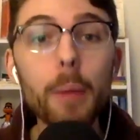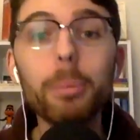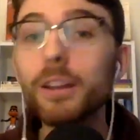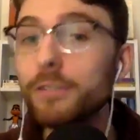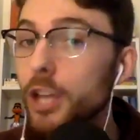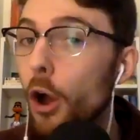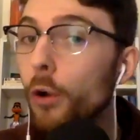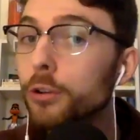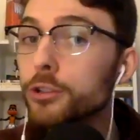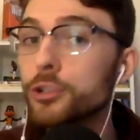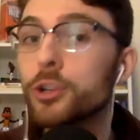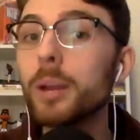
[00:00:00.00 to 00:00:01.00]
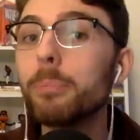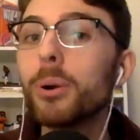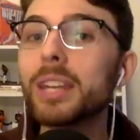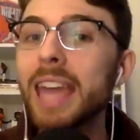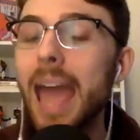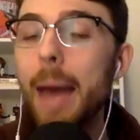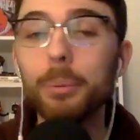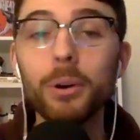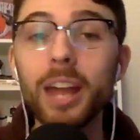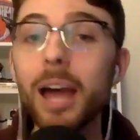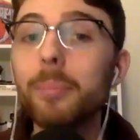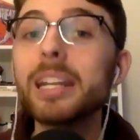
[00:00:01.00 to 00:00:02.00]
But if the owners are trying to put a cap
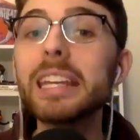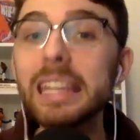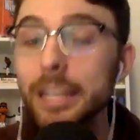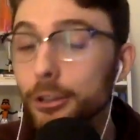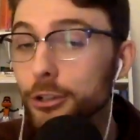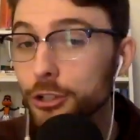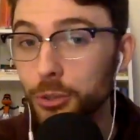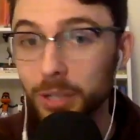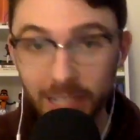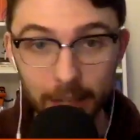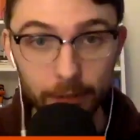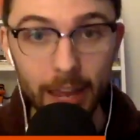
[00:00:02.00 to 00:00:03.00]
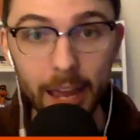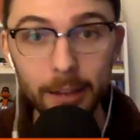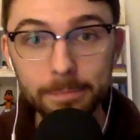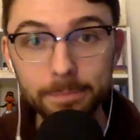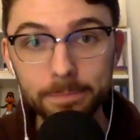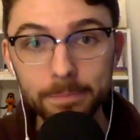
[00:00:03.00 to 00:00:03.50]
on how many years you can give out,